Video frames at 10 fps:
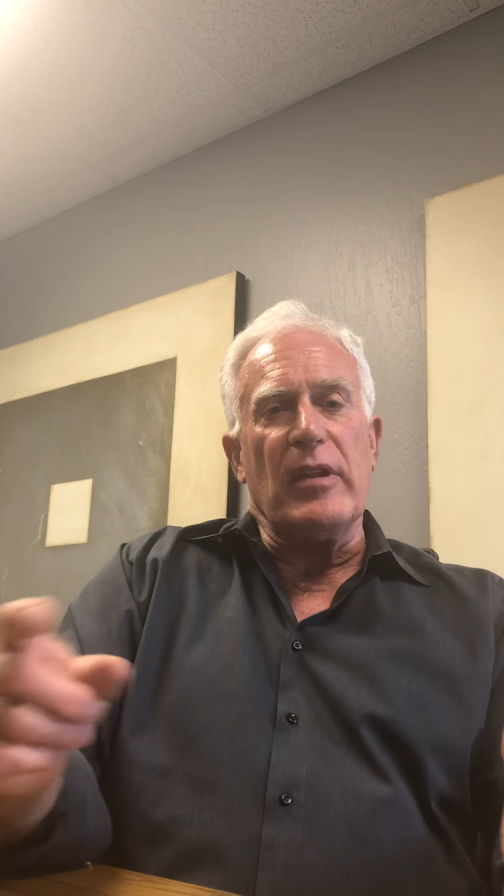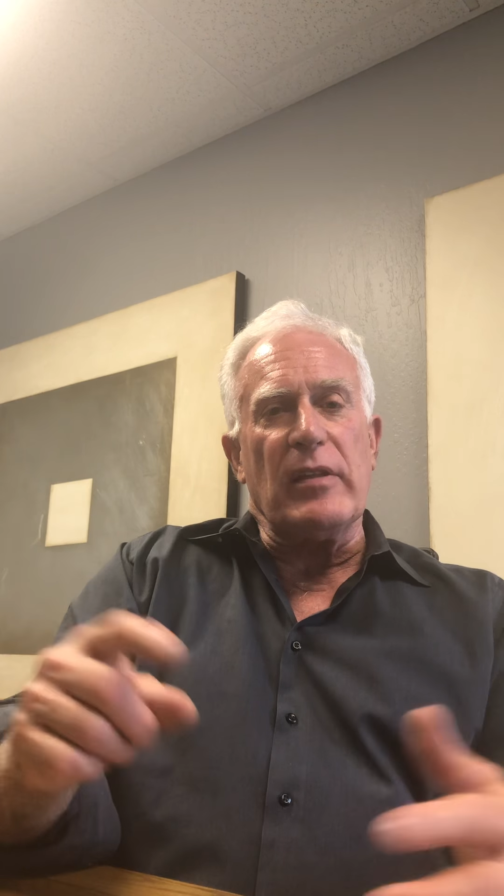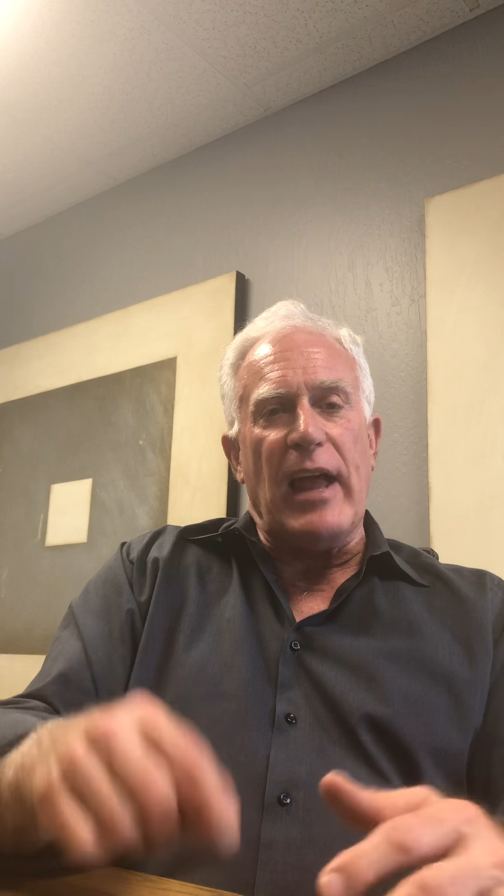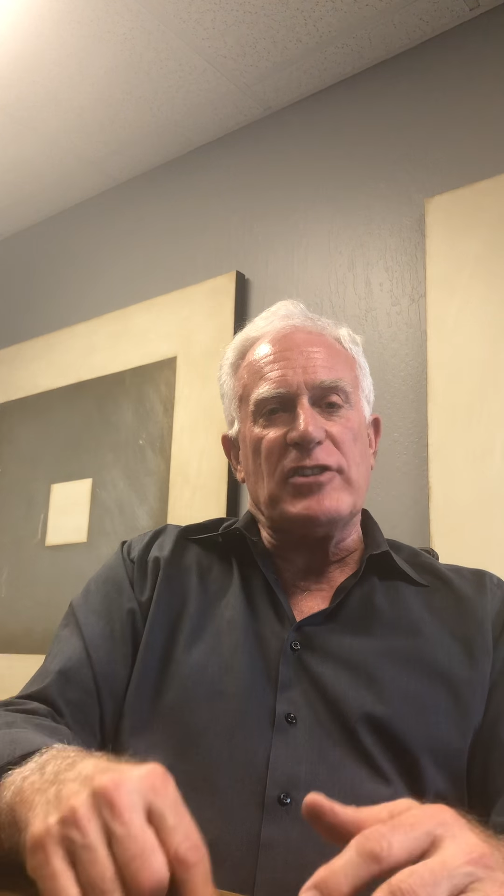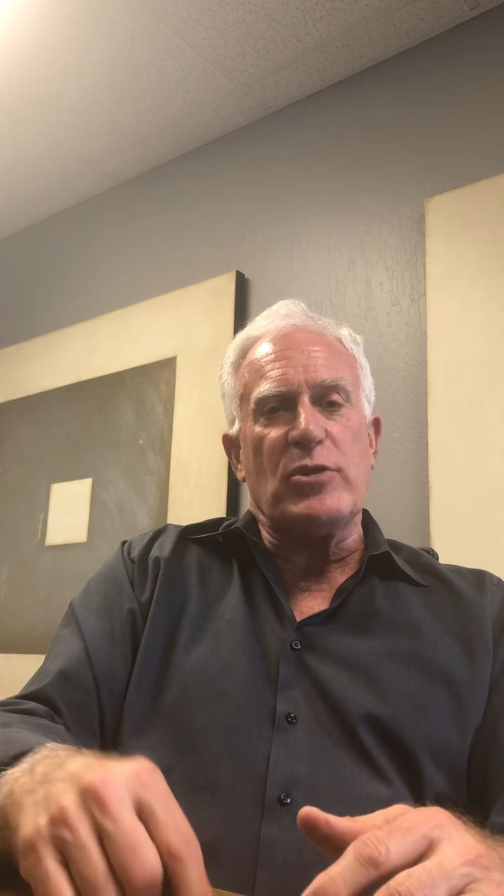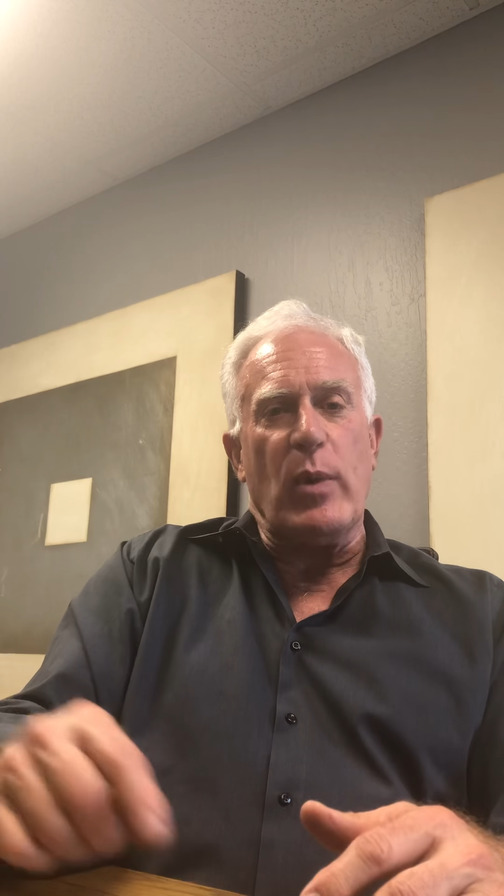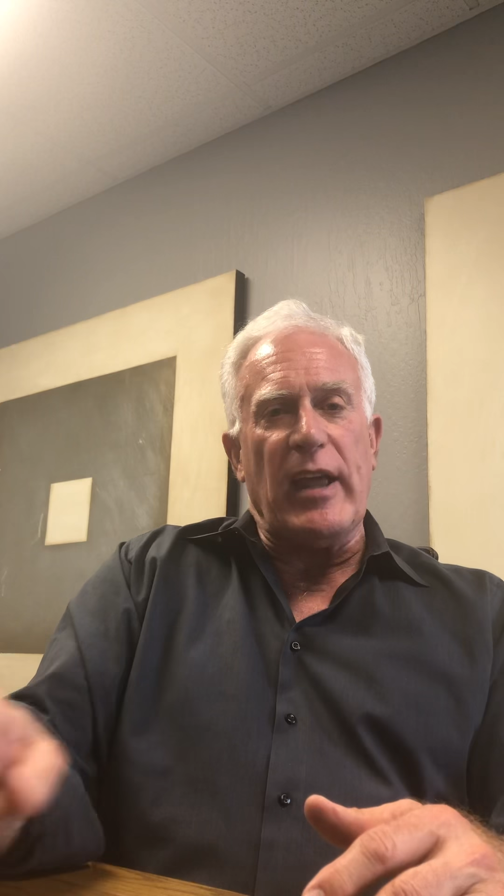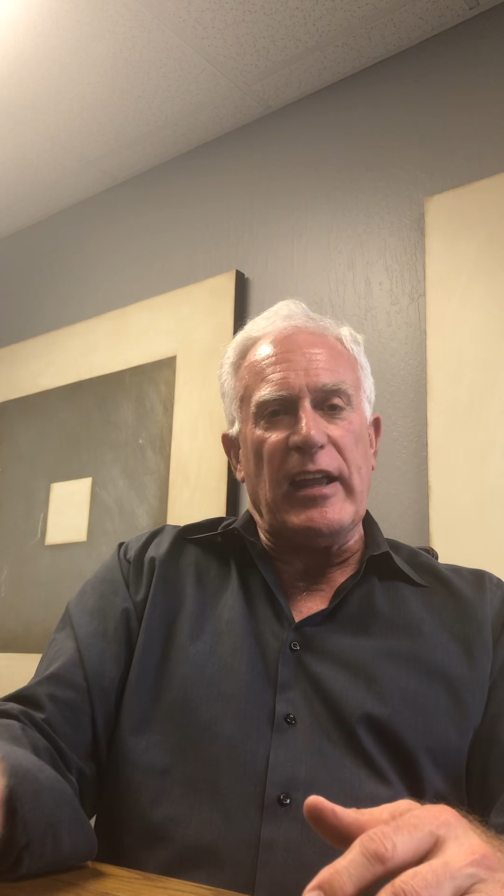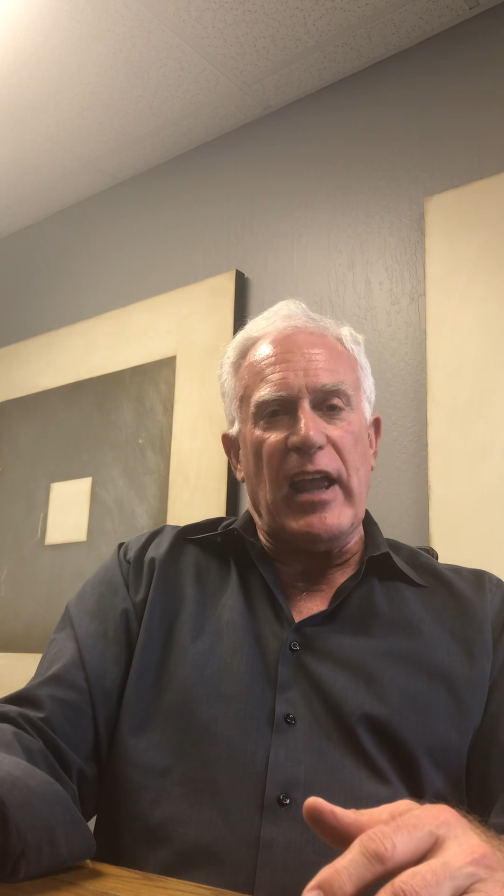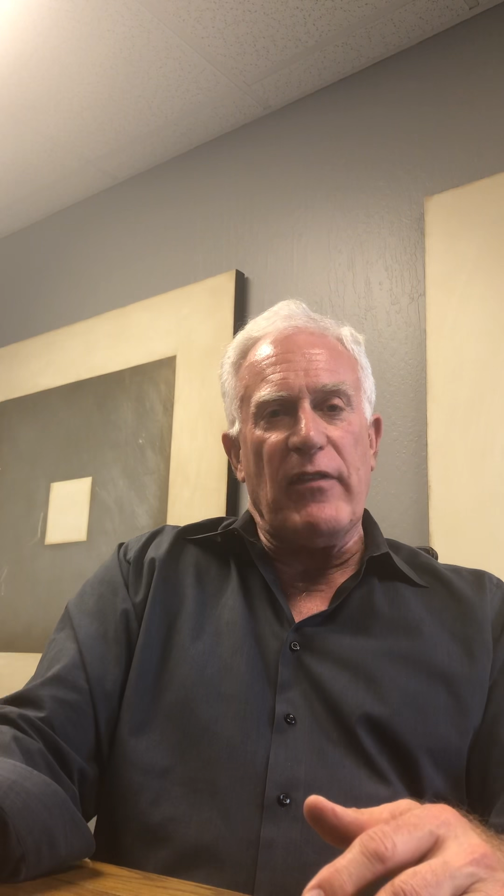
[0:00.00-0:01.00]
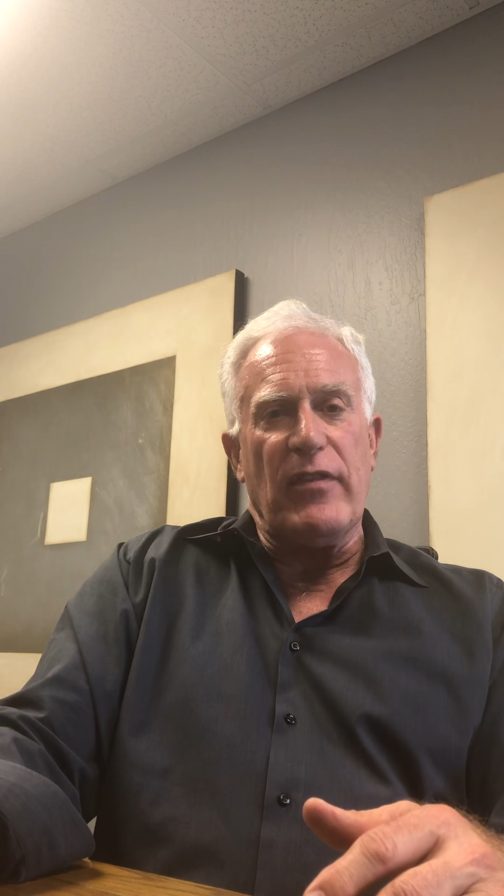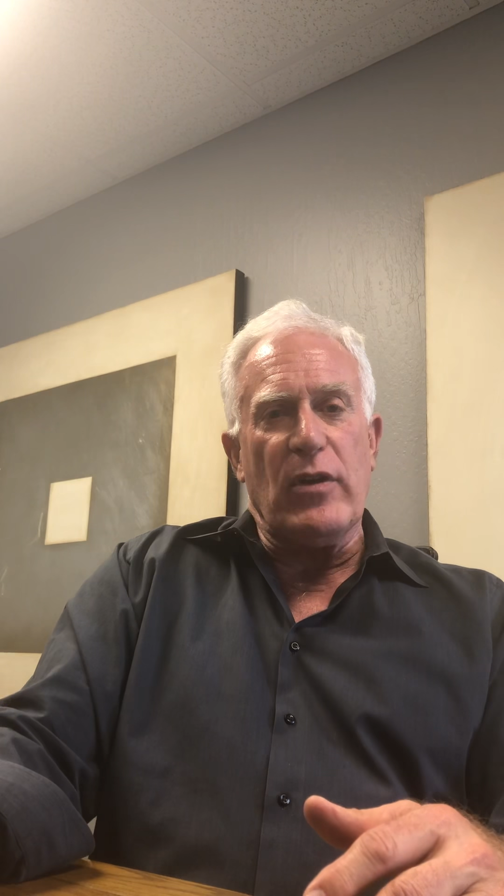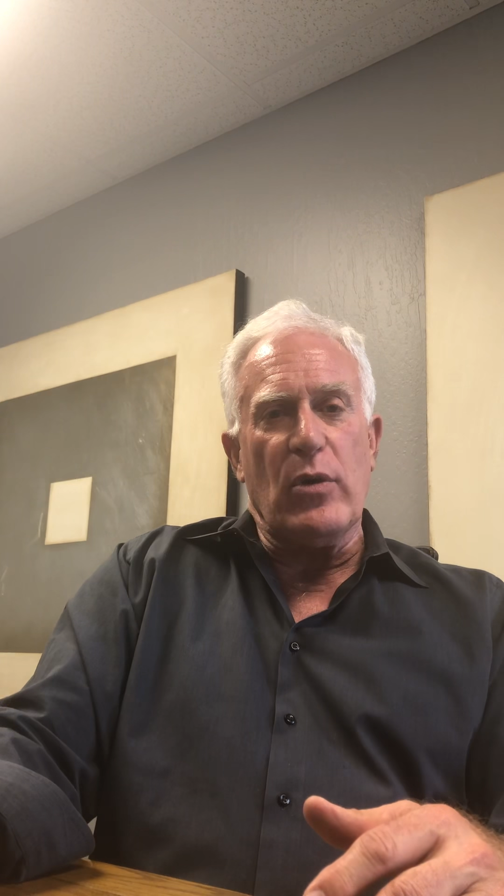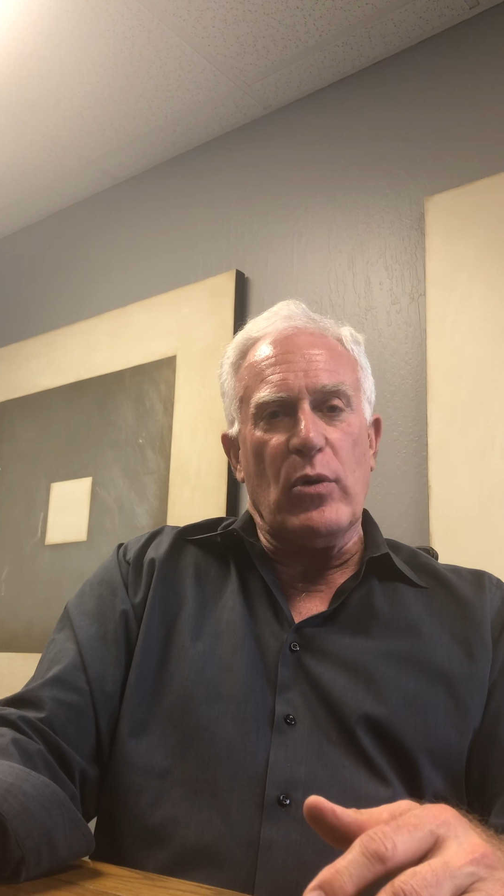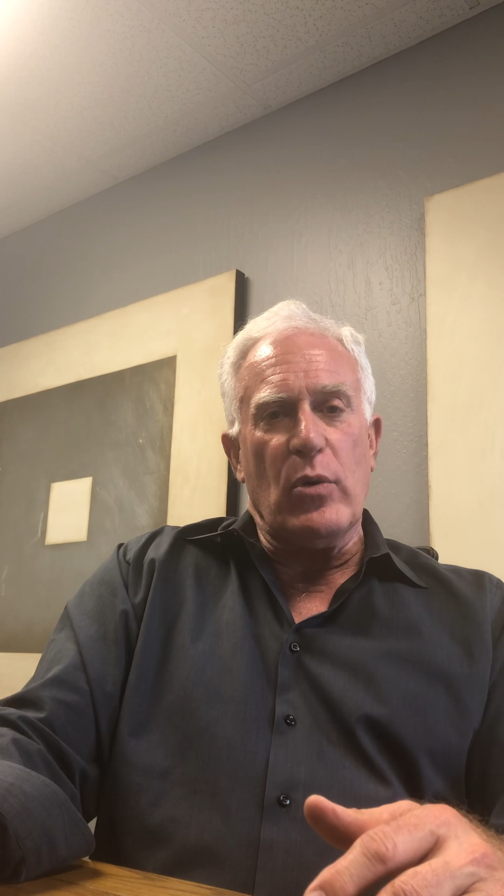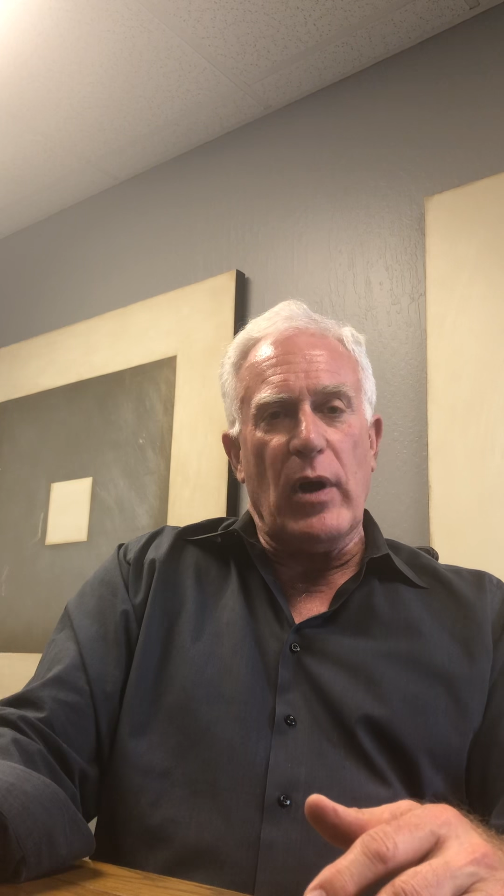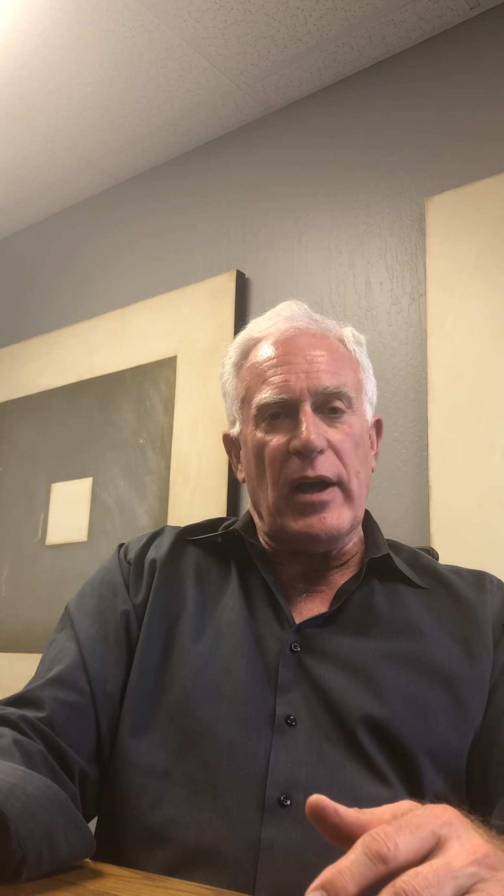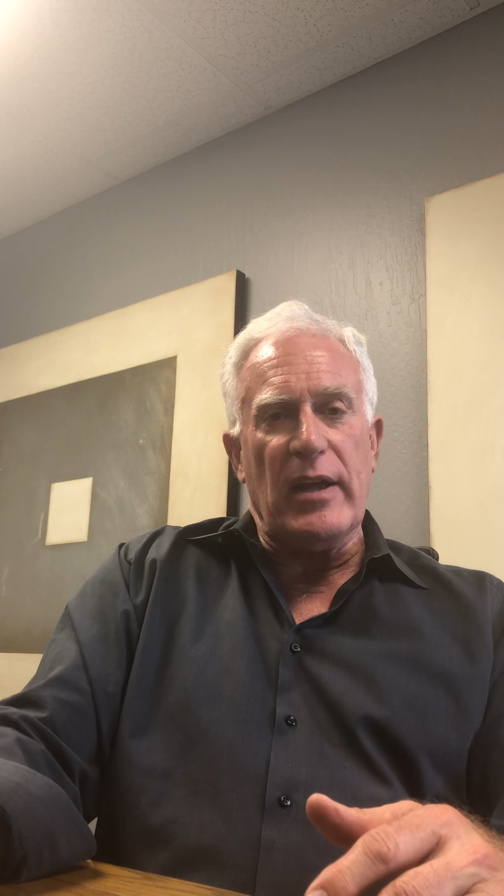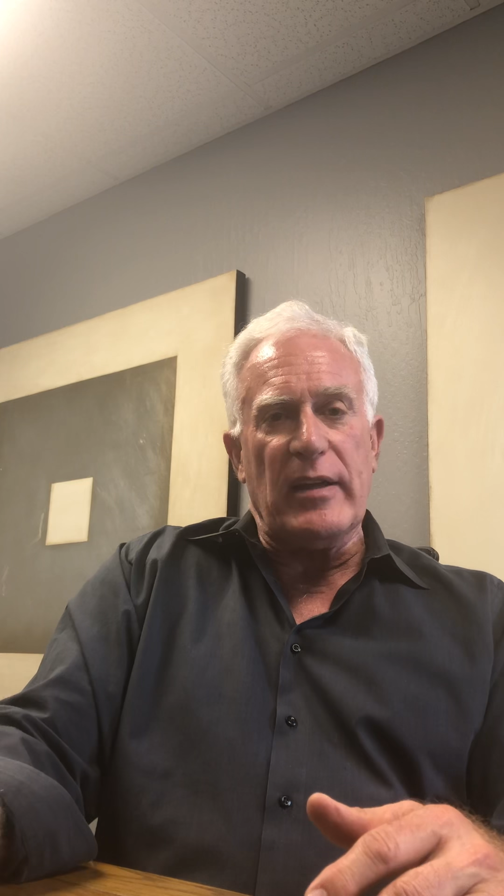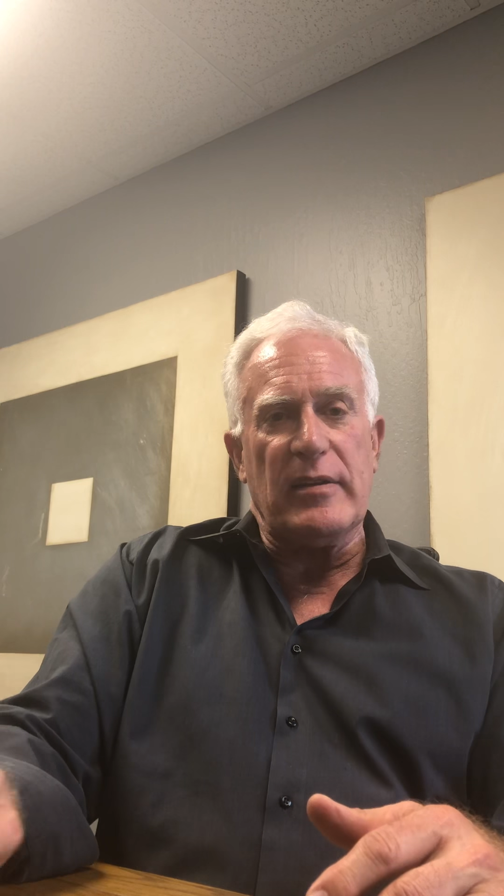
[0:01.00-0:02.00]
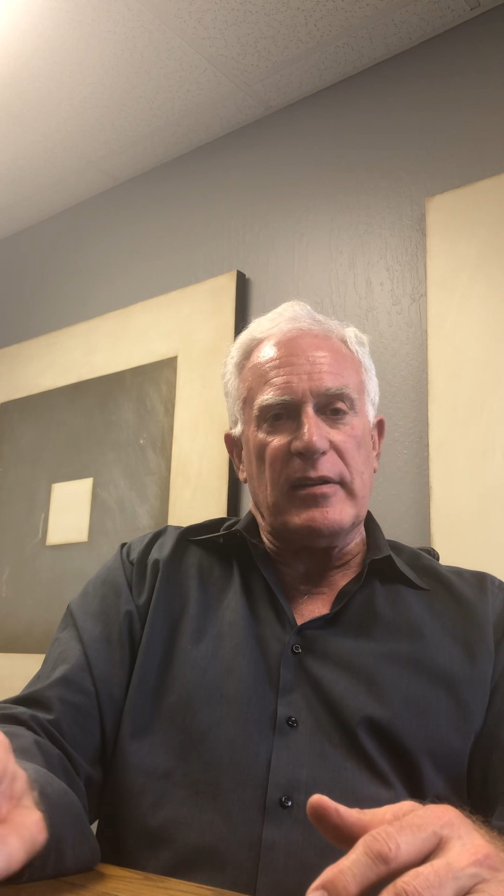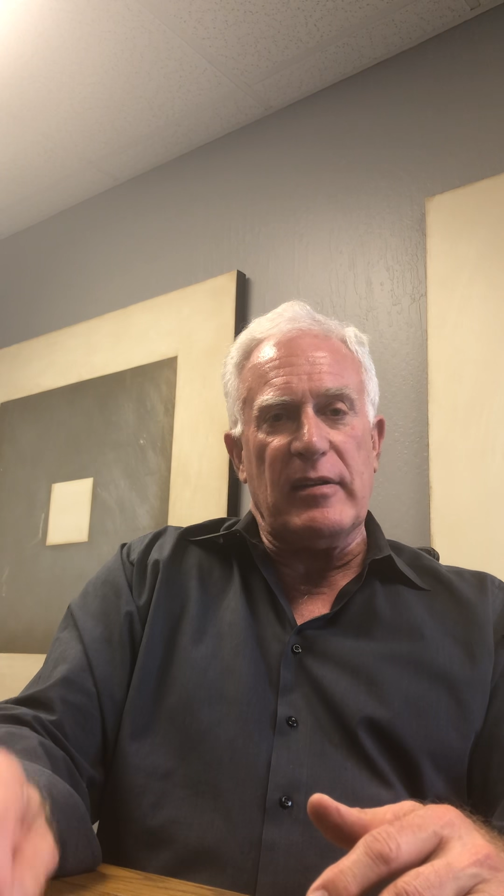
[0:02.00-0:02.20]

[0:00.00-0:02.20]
Last week I gave you a